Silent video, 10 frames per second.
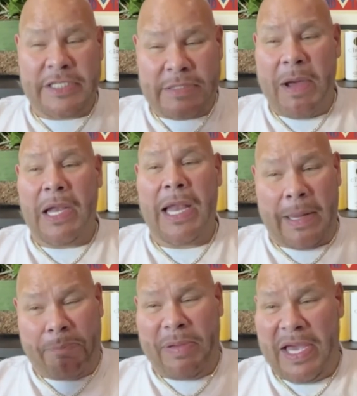it smells
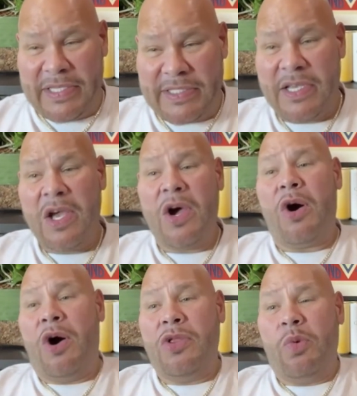like piss
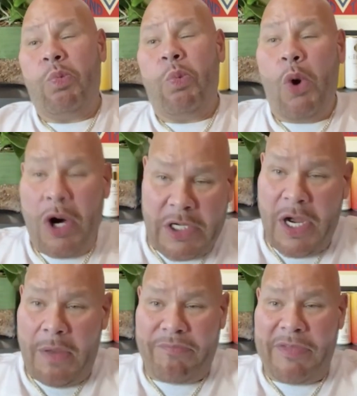on the
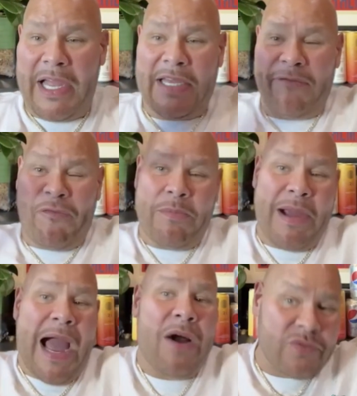walk up. Like
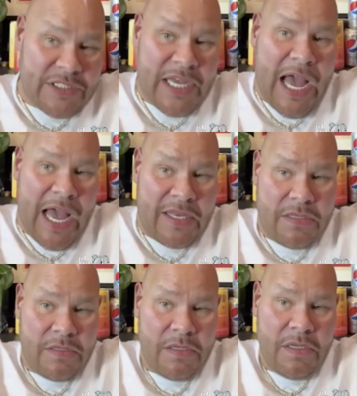from
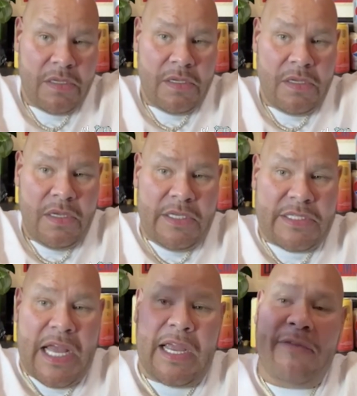outside,
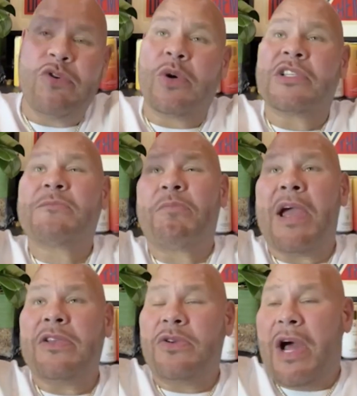it's like if you could
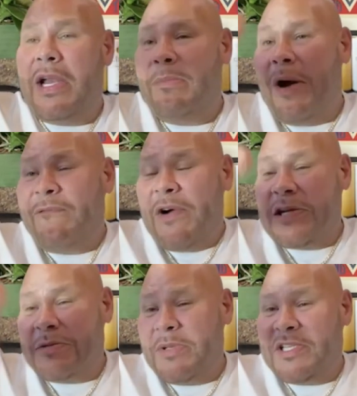spray, you know how the
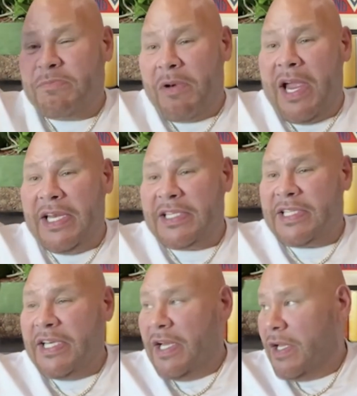motherfuckers be spraying to
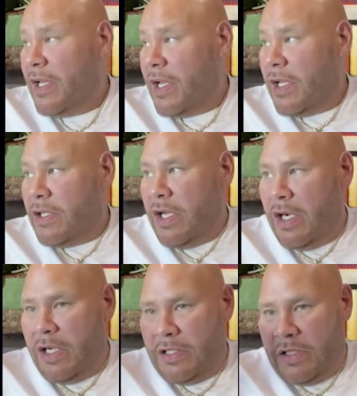see the you